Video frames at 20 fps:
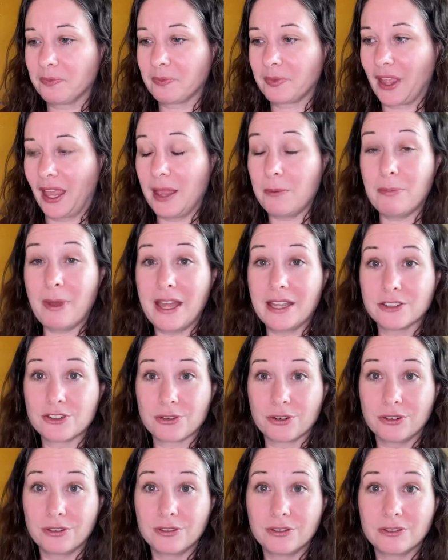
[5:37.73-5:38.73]
a
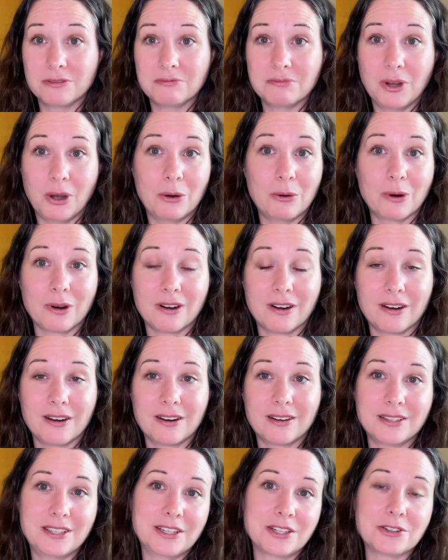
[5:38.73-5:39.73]
bedroom
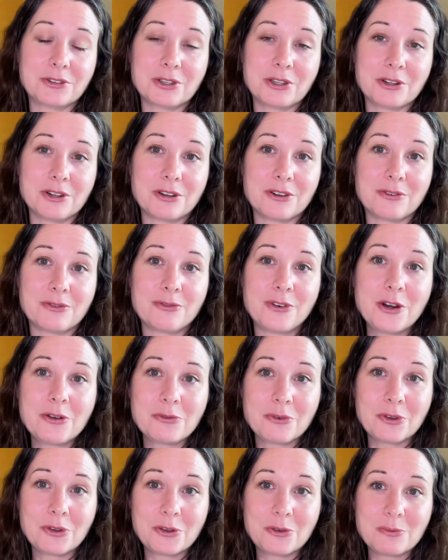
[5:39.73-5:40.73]
or, you know, your front
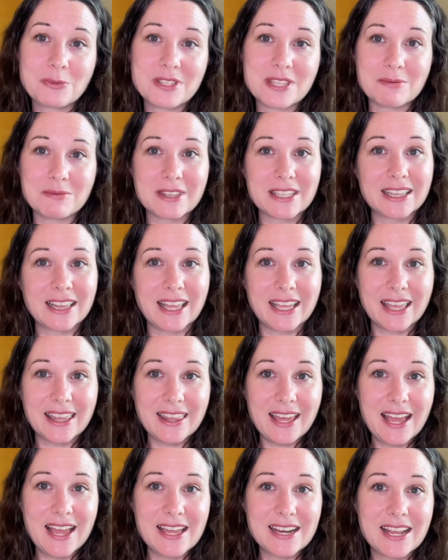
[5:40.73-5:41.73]
room, something like
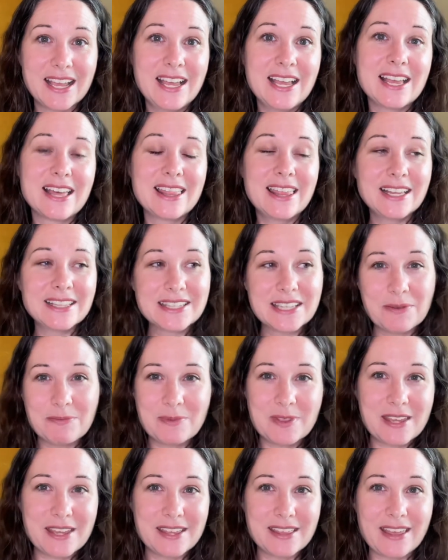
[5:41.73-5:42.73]
that, that's
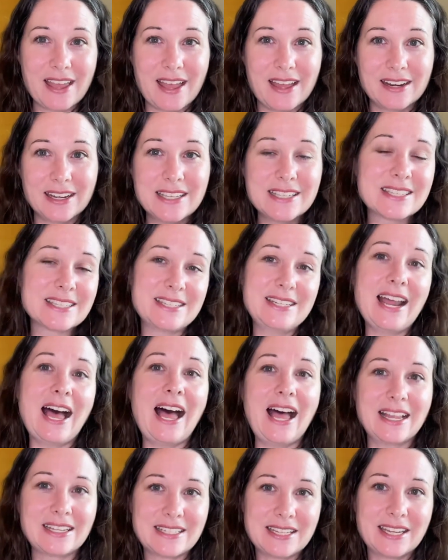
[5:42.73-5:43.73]
something that is
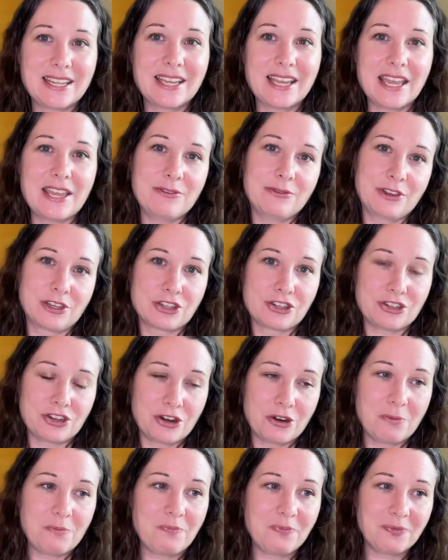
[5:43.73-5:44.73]
not a
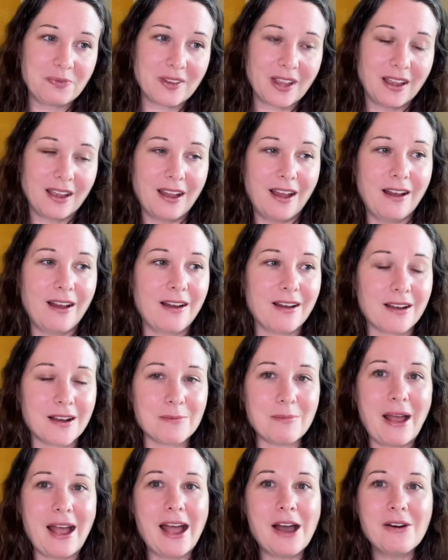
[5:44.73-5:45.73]
fixture.
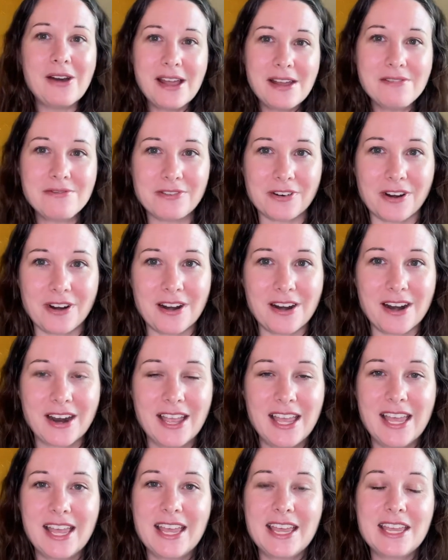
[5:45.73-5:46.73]
However,
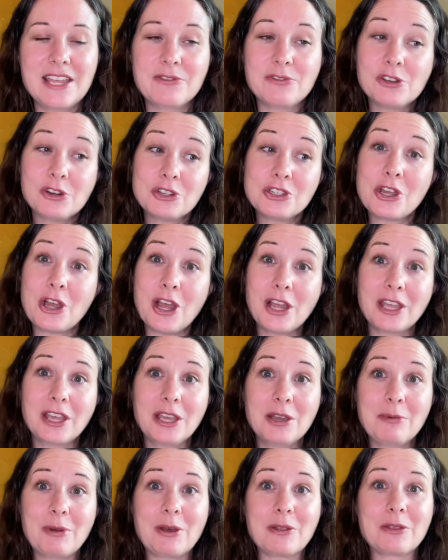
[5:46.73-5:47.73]
if you're
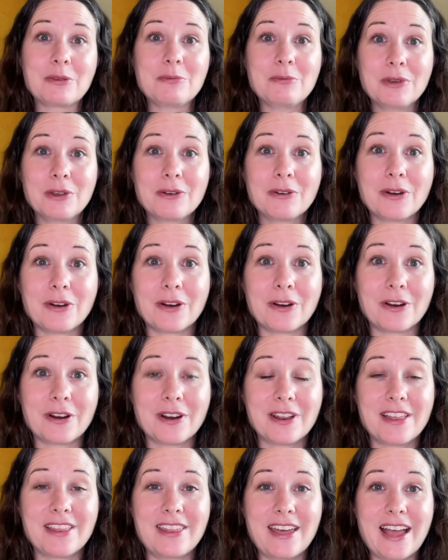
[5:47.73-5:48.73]
talking about the
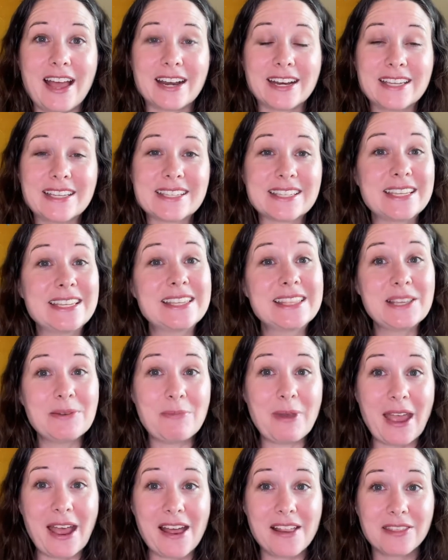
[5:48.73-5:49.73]
mirror that is in the
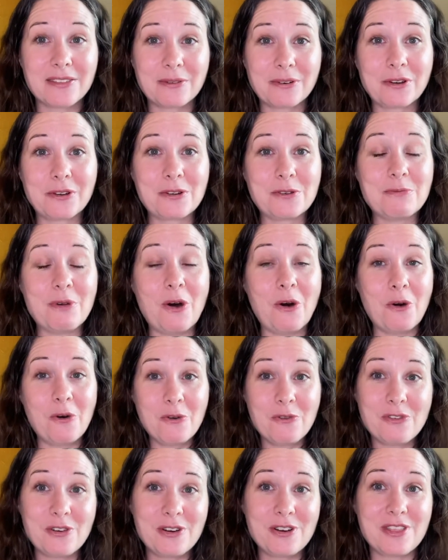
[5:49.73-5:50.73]
bathroom
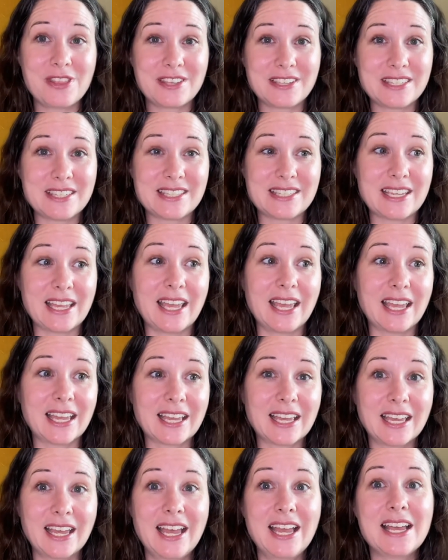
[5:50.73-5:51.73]
over the
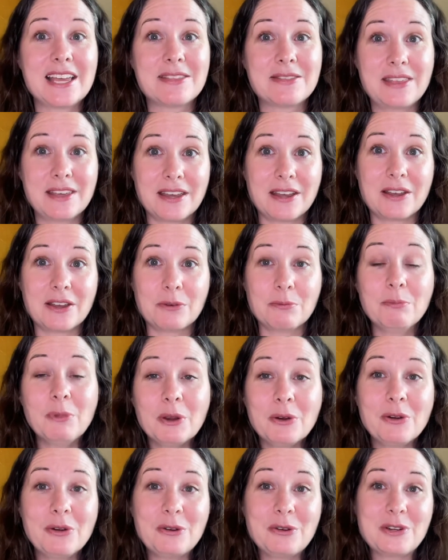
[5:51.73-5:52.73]
sink, the
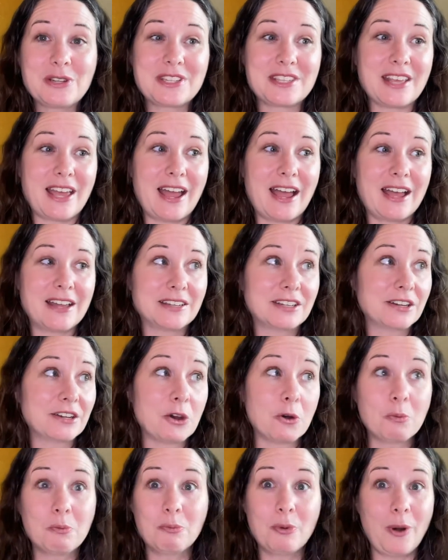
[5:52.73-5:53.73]
mirrors that, you
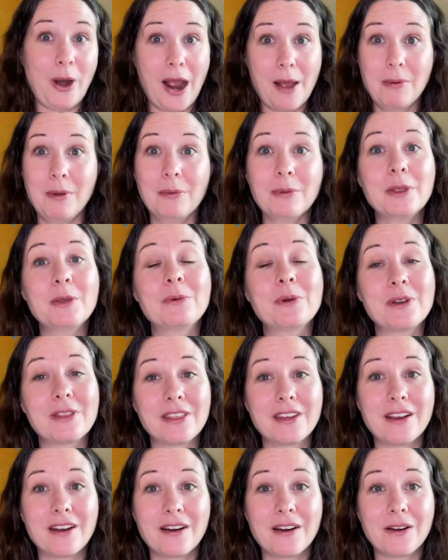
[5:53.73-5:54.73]
know, probably were
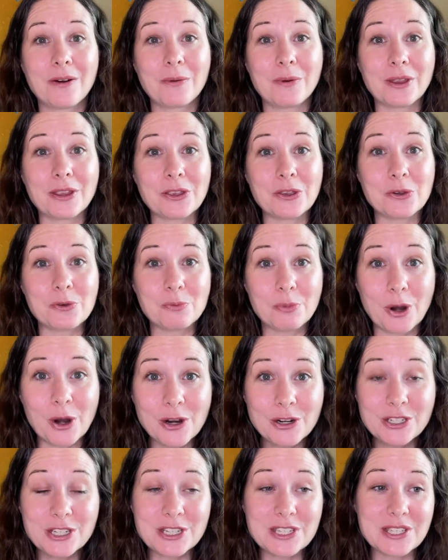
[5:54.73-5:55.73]
there when you
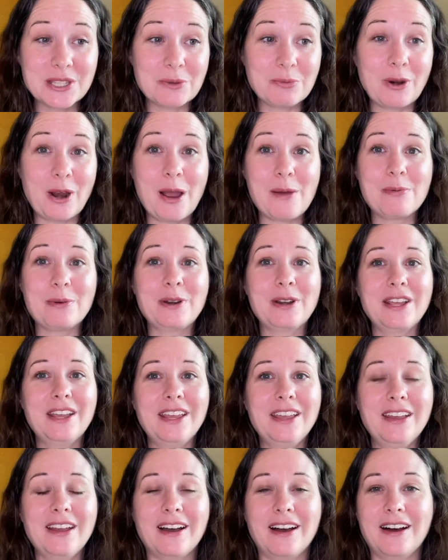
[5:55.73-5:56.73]
purchased the
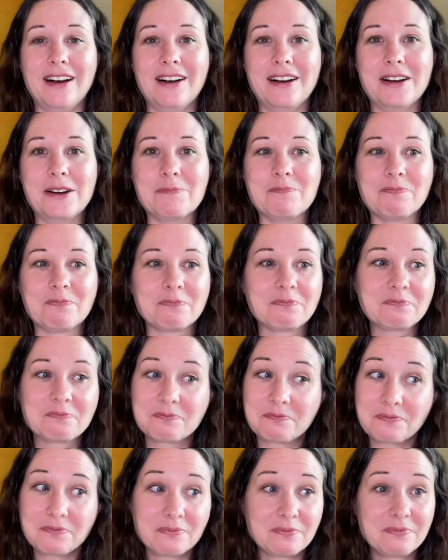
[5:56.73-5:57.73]
property,
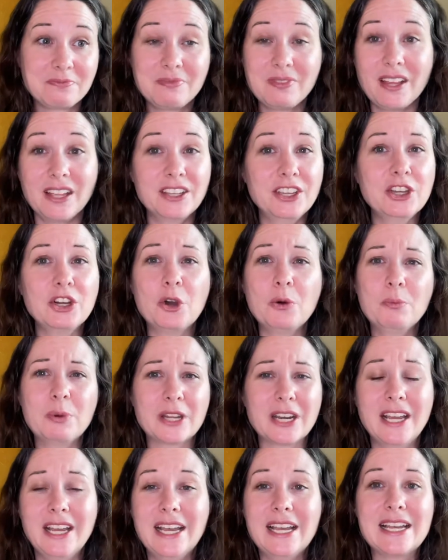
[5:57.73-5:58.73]
you know,
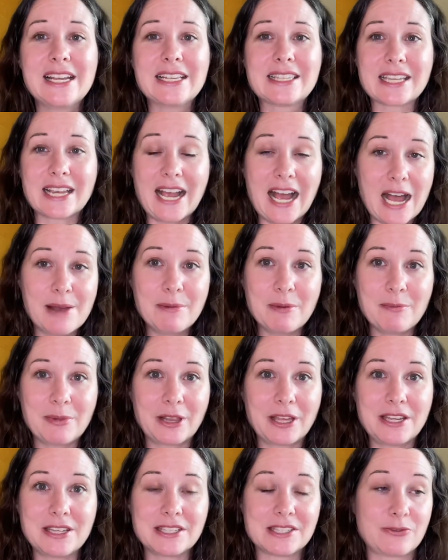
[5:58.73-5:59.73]
but it's a common
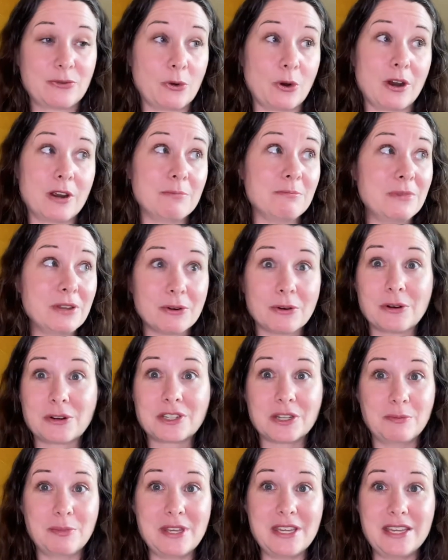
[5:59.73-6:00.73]
place for a mirror
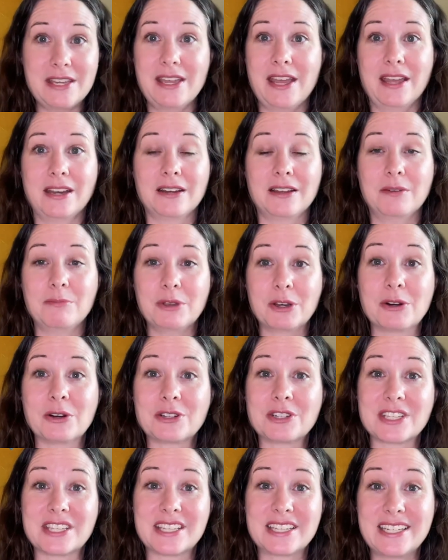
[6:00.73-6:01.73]
to be and a mirror
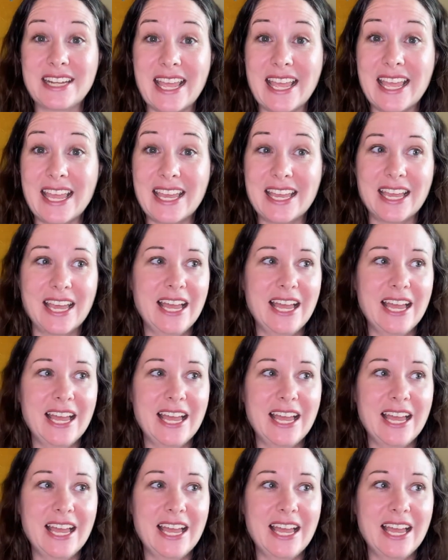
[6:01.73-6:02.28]
to stay.